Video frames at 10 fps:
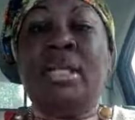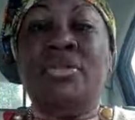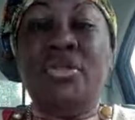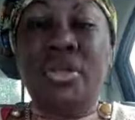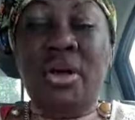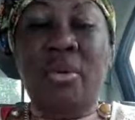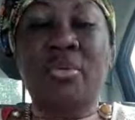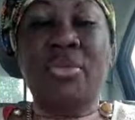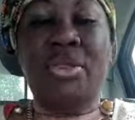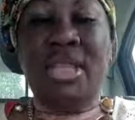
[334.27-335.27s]

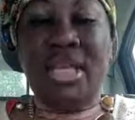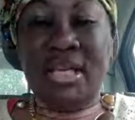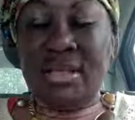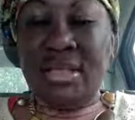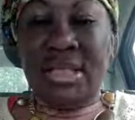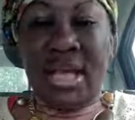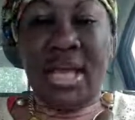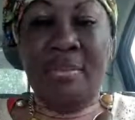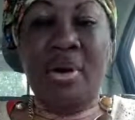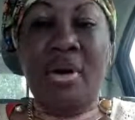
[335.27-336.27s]
So this
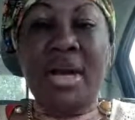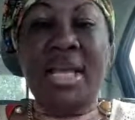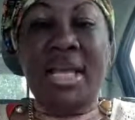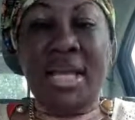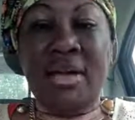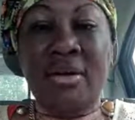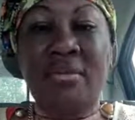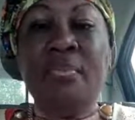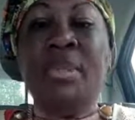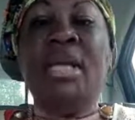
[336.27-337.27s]
Tamar
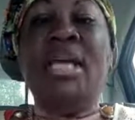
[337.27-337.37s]
here